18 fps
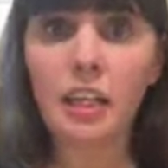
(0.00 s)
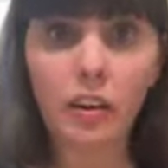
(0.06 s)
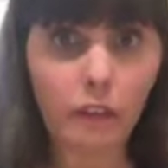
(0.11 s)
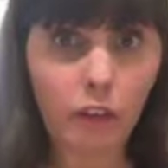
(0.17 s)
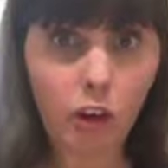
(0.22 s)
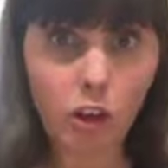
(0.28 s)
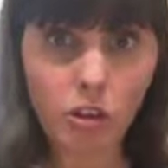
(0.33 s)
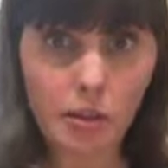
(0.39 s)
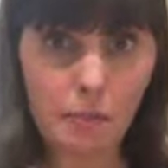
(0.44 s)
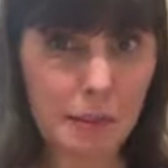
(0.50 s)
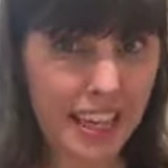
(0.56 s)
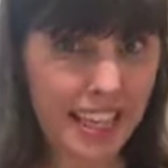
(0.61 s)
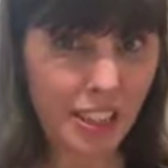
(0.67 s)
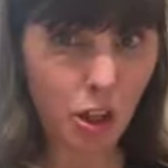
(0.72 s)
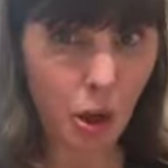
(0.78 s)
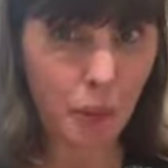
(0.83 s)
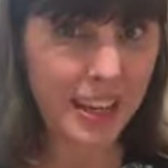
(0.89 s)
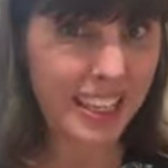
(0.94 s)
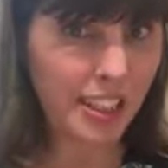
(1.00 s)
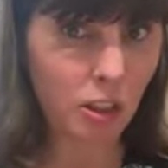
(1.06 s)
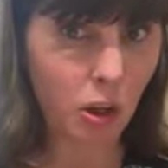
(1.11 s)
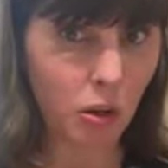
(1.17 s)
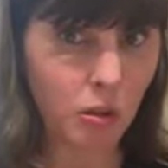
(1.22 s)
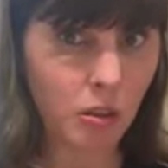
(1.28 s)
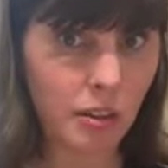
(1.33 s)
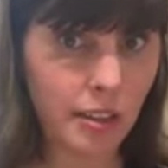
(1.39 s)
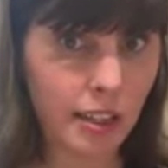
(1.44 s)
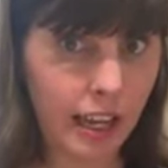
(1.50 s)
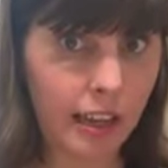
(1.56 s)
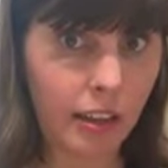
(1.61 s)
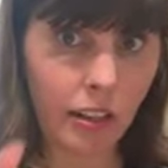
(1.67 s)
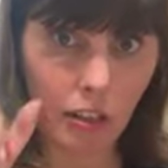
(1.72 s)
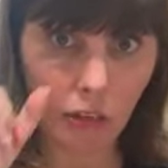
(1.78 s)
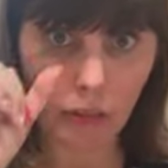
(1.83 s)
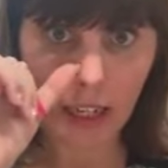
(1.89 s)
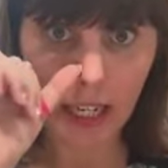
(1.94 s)
then I've got some XOXOs
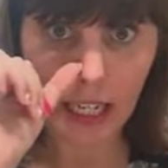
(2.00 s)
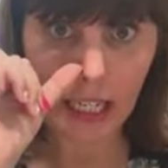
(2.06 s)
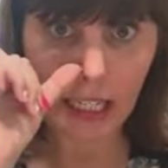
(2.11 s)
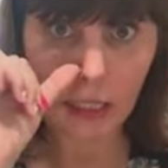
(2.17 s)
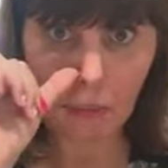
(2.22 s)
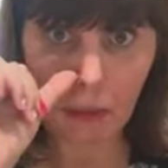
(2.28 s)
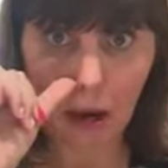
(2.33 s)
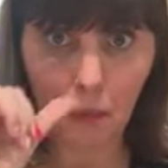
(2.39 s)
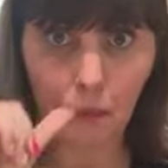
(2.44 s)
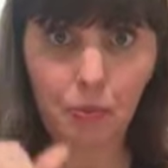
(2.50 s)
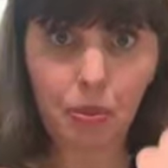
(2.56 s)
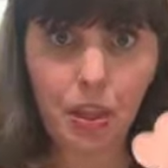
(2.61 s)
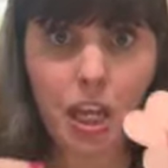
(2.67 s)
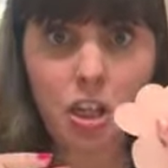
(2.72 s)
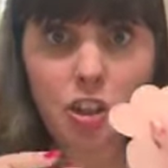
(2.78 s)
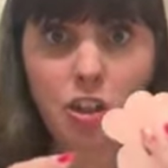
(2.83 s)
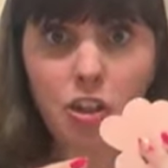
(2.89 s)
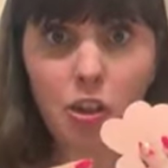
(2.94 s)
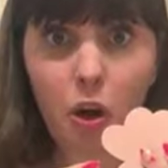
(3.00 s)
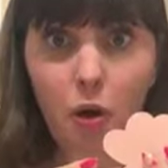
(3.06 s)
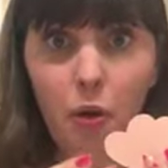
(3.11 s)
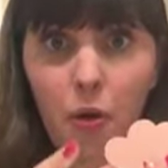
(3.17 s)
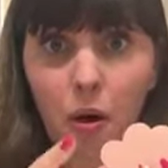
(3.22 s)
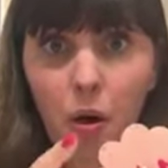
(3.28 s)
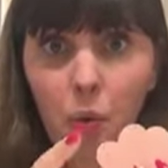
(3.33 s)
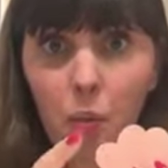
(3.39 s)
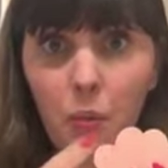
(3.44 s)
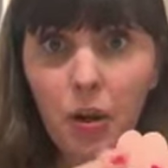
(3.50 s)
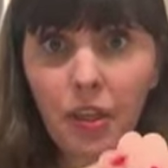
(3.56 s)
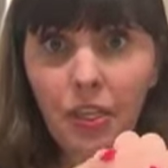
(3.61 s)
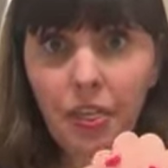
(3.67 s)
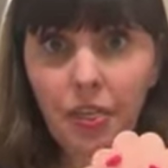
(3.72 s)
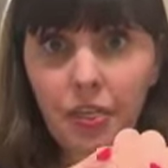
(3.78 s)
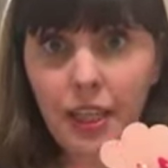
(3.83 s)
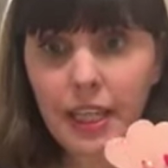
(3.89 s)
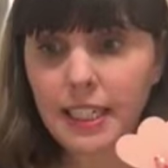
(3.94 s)
in the red as well. So
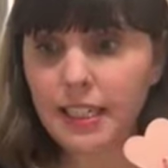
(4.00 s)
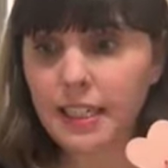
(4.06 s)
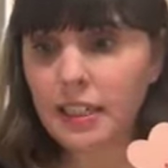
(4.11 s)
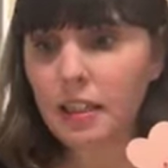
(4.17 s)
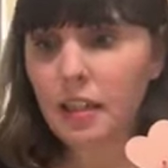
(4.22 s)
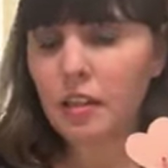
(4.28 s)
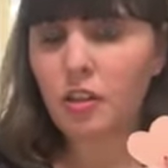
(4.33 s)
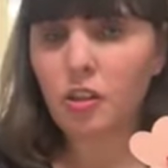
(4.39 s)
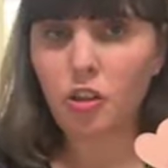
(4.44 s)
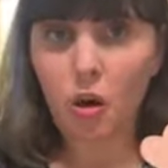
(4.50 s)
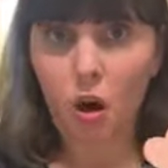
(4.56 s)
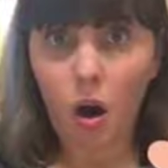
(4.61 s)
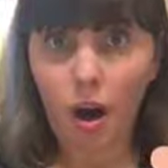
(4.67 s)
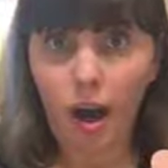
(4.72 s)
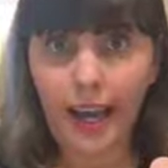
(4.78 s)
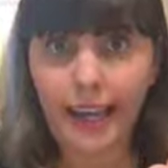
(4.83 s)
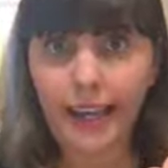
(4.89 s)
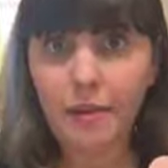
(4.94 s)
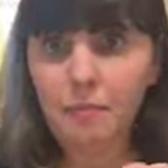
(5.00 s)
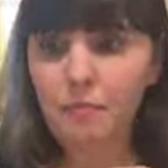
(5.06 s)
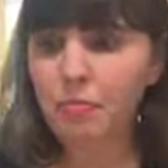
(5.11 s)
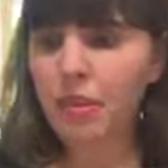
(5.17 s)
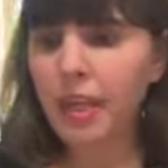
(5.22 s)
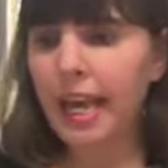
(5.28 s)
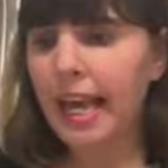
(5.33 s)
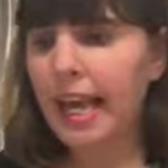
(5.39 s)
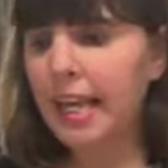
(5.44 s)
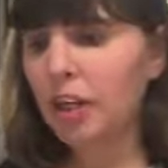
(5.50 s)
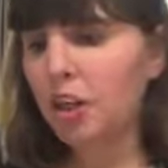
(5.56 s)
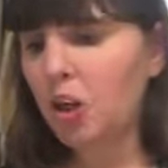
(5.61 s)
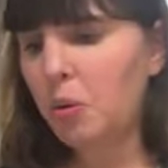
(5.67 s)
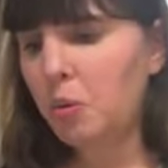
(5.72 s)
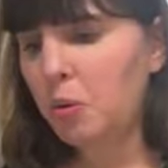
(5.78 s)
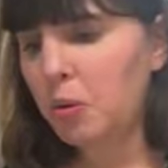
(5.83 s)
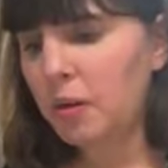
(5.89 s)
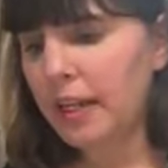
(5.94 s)
with this die,
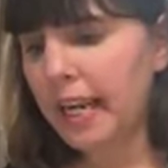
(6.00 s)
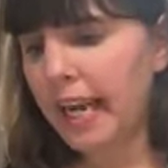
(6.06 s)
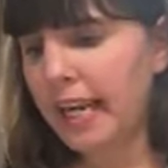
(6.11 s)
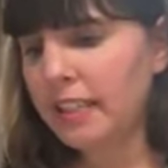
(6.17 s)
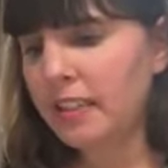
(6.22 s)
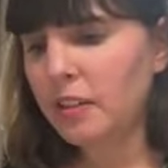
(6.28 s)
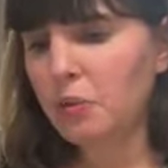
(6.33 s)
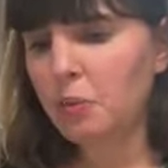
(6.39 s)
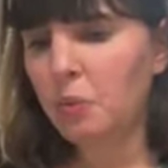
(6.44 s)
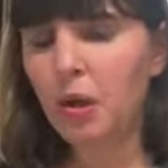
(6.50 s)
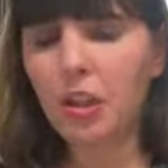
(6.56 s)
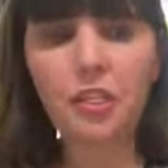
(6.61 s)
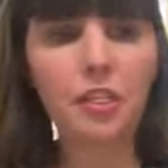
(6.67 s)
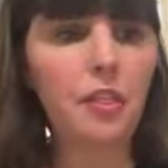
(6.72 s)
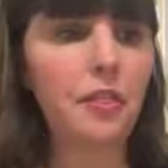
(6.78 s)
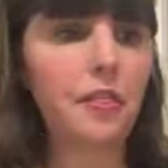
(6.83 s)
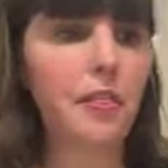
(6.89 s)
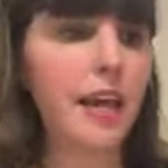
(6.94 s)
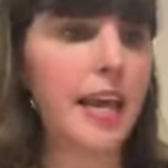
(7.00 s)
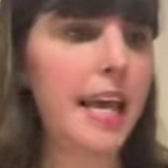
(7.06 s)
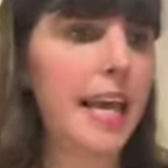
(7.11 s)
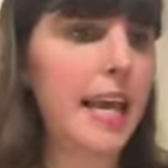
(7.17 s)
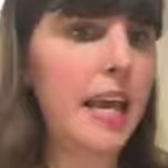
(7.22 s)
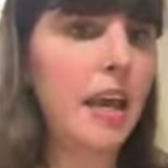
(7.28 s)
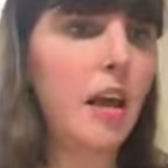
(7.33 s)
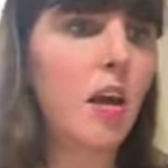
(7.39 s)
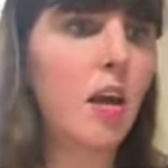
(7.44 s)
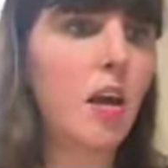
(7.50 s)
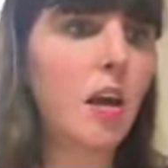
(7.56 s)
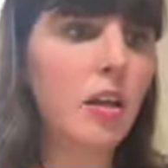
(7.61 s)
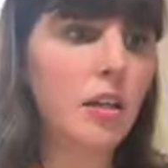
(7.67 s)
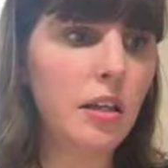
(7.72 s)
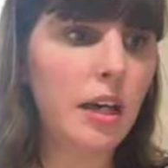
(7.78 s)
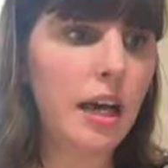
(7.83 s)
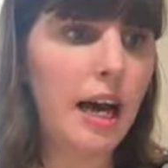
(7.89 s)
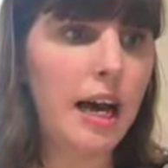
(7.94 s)
it coordinates with the
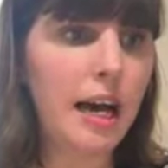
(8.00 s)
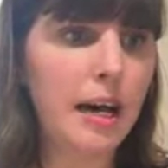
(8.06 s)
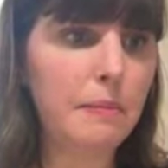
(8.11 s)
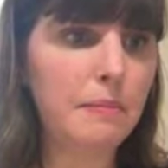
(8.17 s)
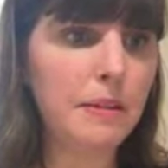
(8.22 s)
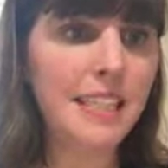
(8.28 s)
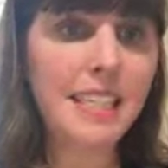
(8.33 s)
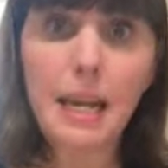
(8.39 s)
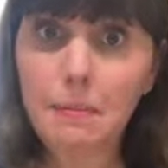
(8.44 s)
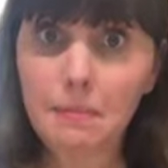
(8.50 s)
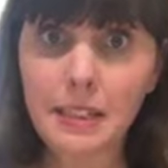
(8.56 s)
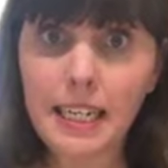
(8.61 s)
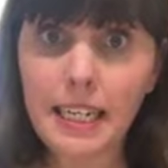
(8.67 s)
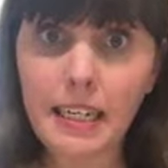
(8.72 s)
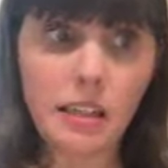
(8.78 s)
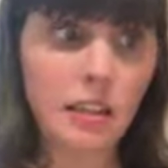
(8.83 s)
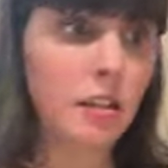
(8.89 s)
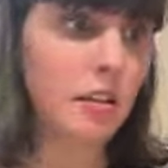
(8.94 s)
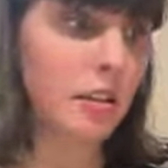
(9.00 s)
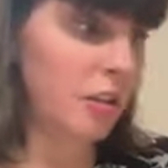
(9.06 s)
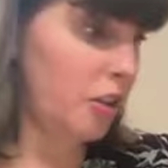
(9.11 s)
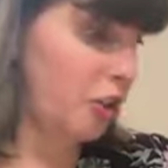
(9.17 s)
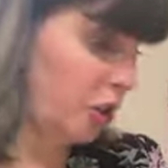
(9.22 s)
stamp set.